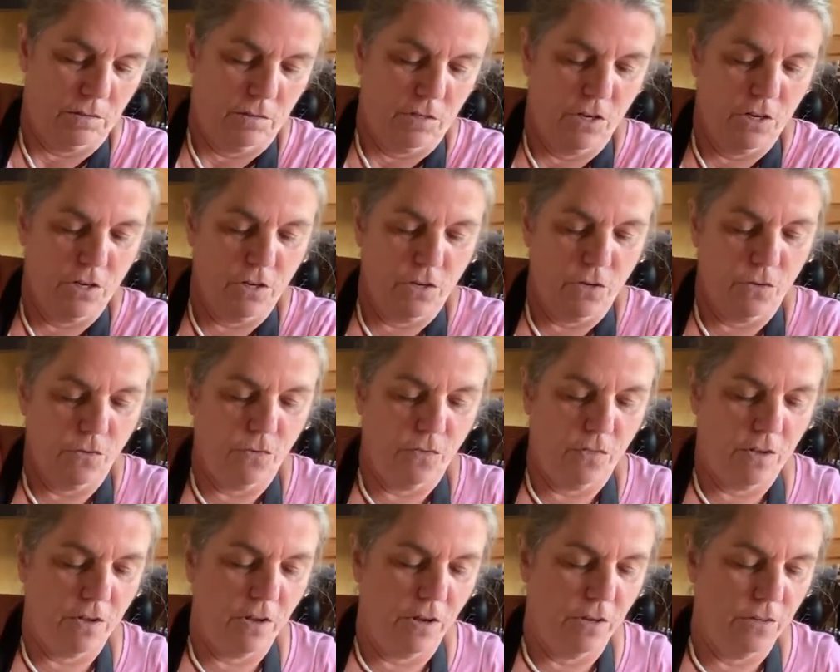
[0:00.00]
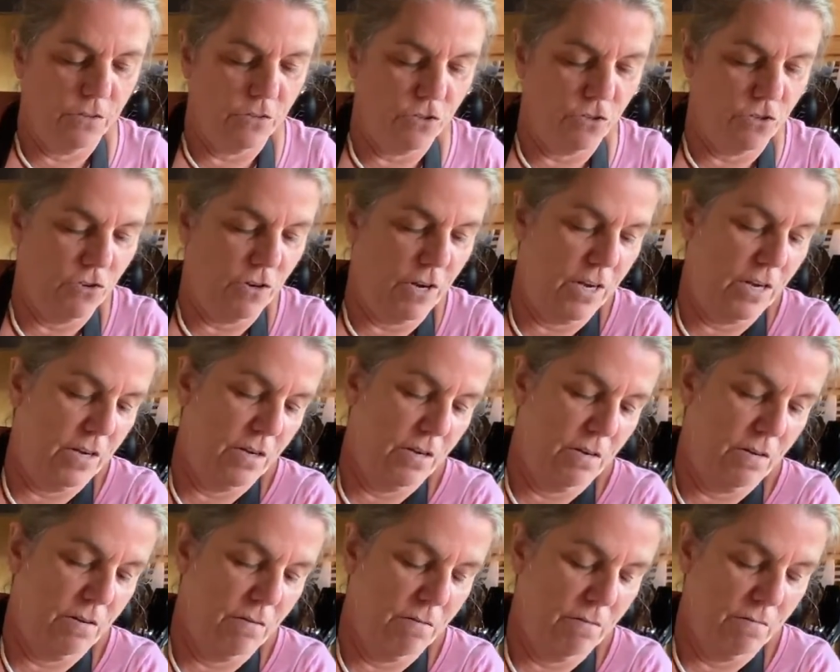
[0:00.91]
You could use the
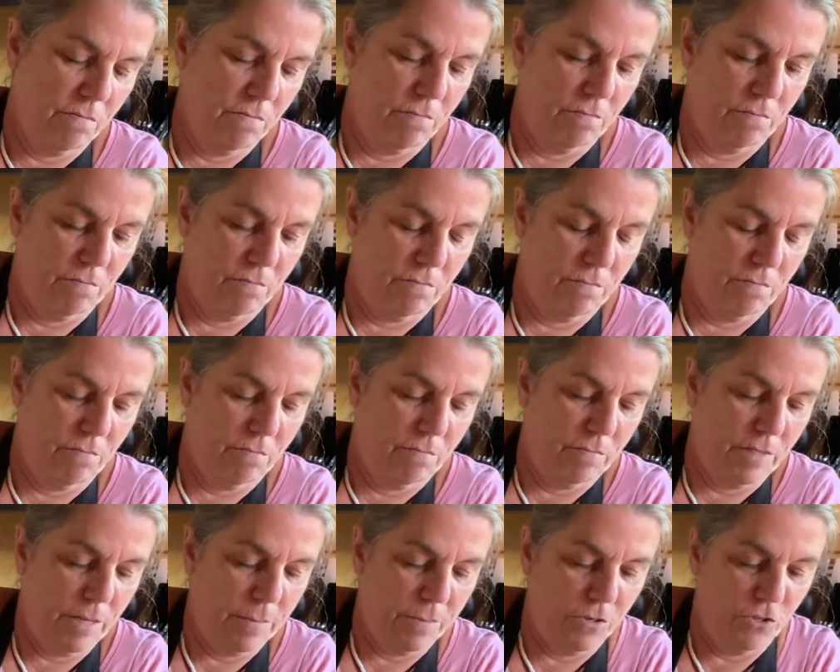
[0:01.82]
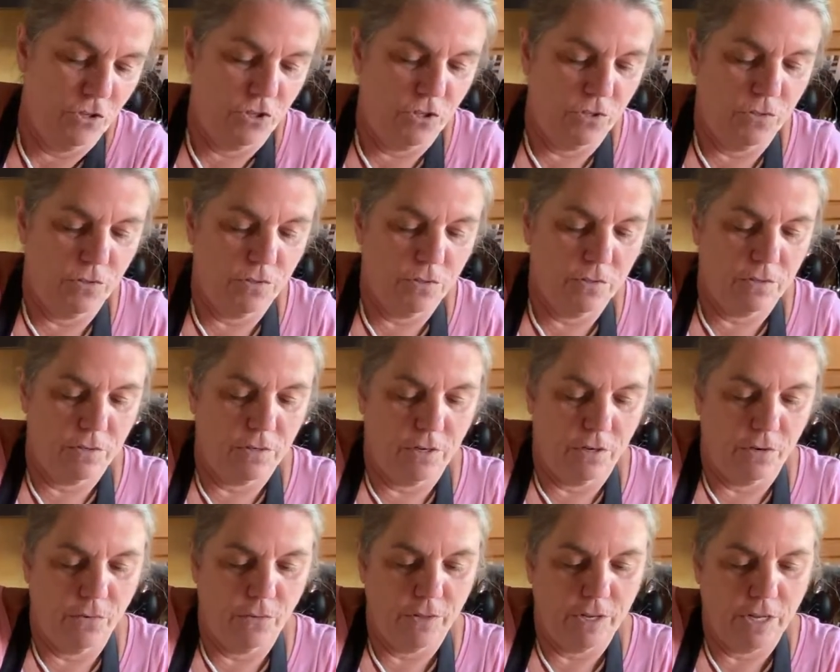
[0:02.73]
concentrated lemon juice, you
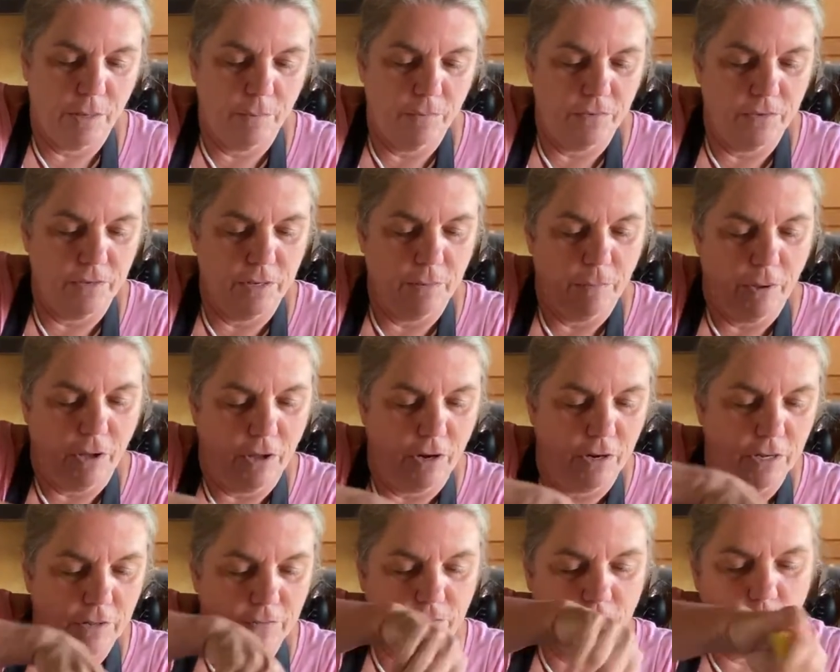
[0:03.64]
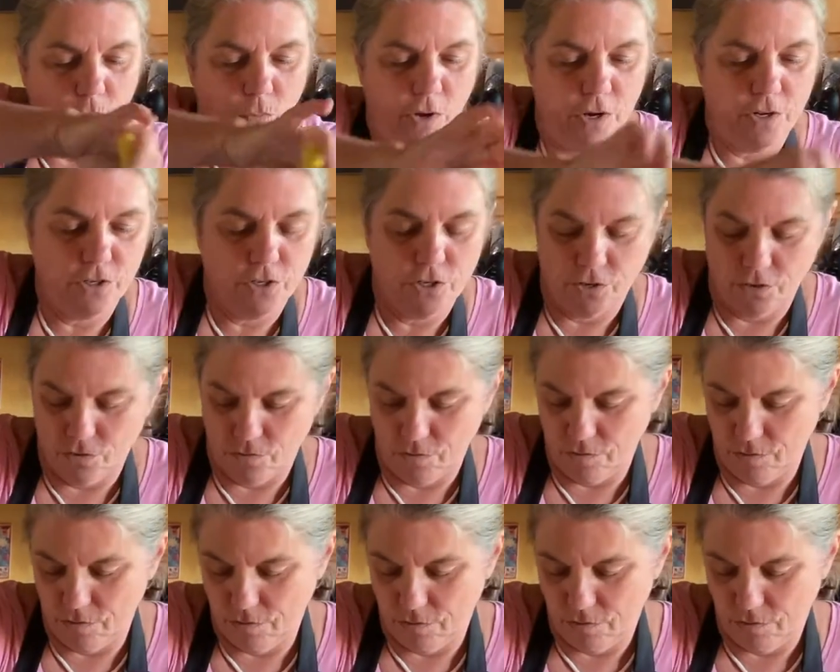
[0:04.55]
know, that comes in the bottle if you want to.